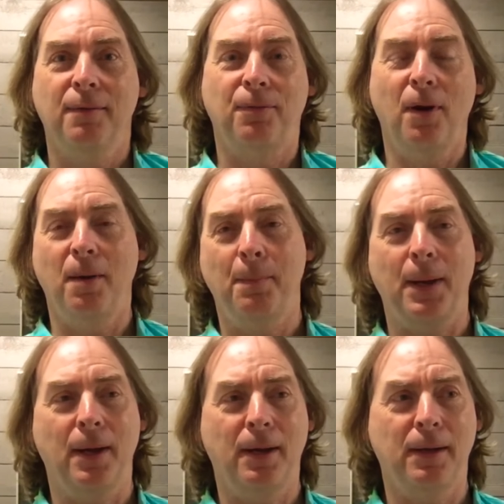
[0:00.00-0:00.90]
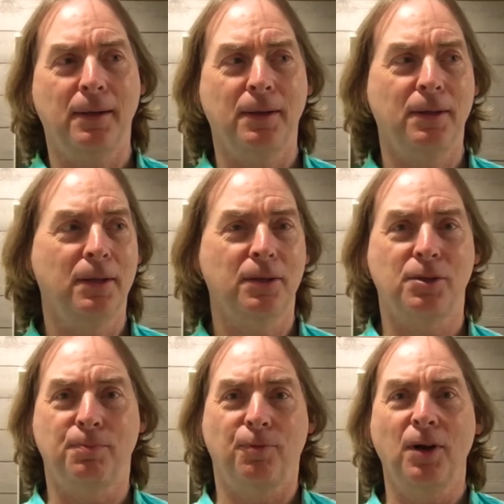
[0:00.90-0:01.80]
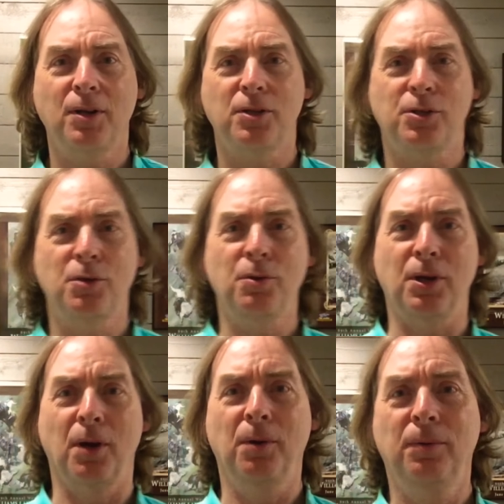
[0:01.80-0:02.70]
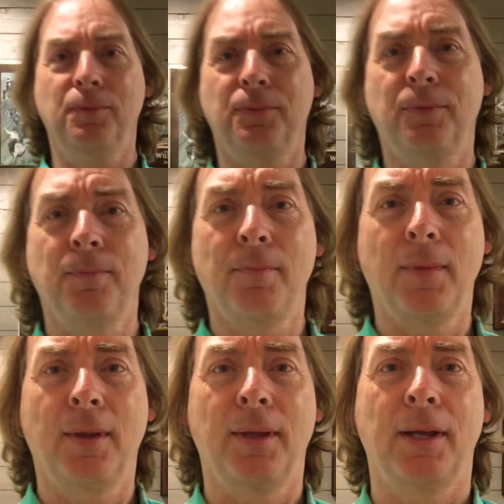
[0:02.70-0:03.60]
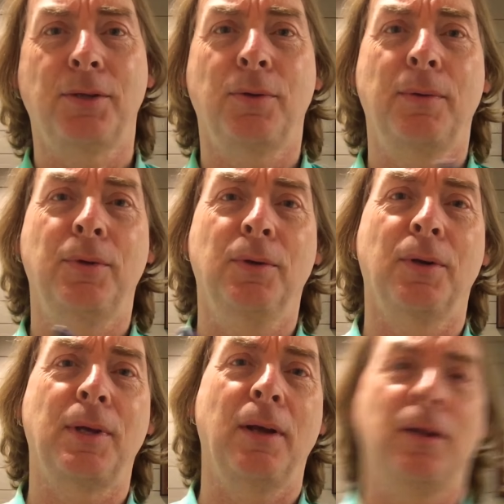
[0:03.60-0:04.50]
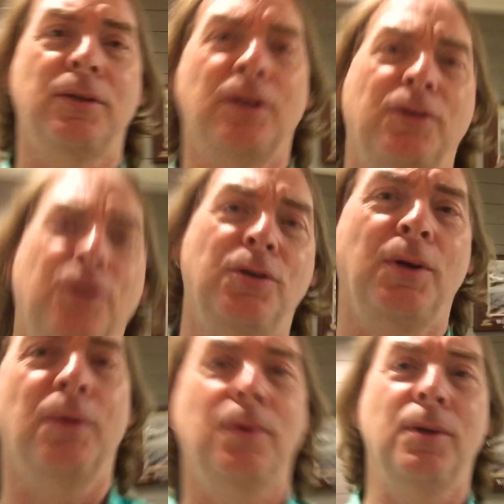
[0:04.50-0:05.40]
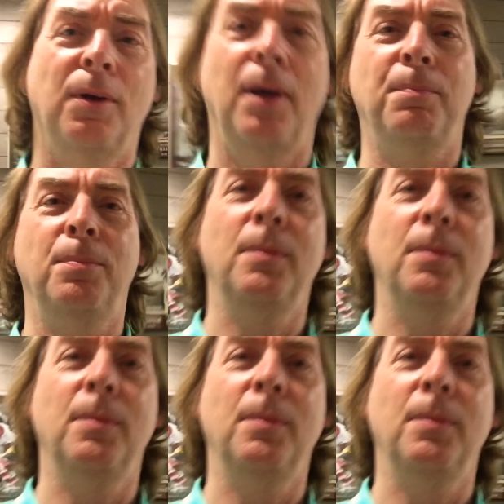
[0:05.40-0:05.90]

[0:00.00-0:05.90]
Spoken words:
from this front of the studio, that's what I'm doing. Okay, I'll just show you.